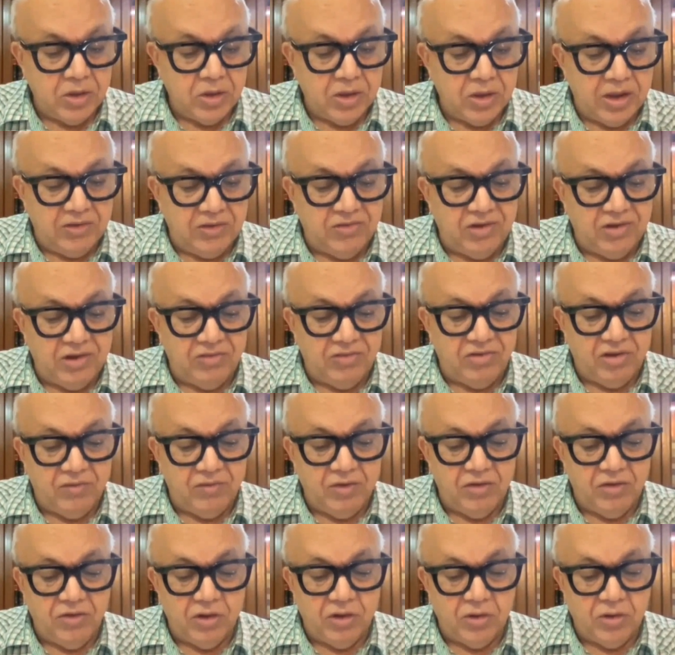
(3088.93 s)
Cases in
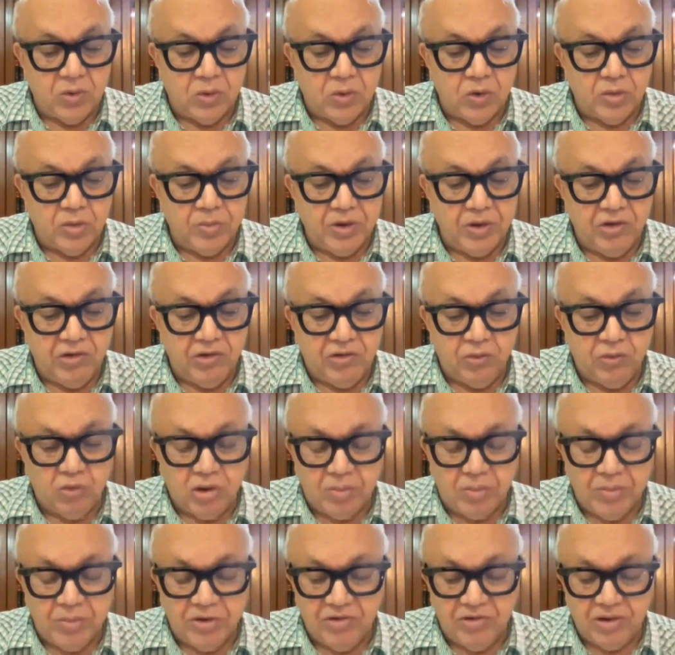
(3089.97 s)
which the court may issue
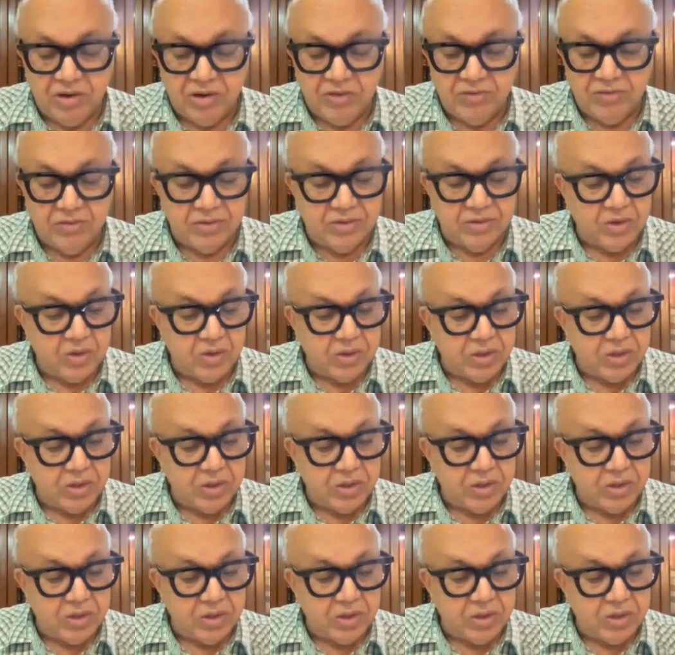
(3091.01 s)
commissions.